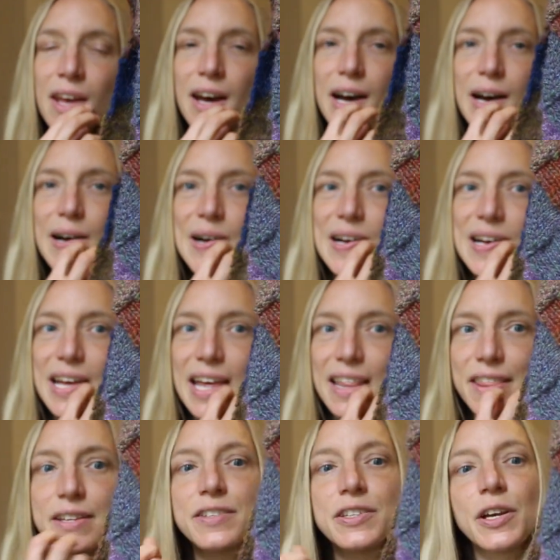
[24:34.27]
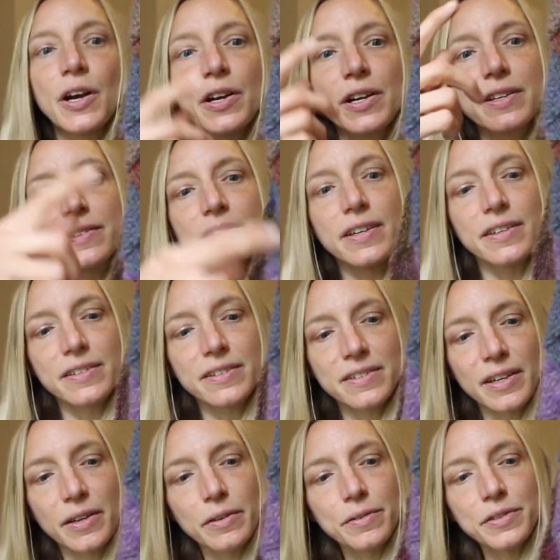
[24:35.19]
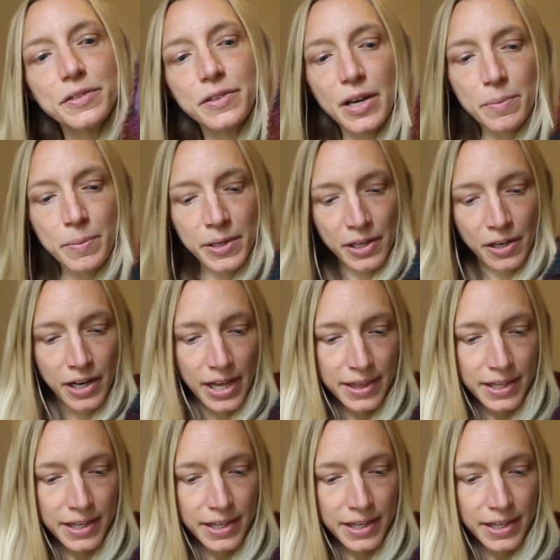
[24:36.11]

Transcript: Uh, and this yarn is a self-striping yarn.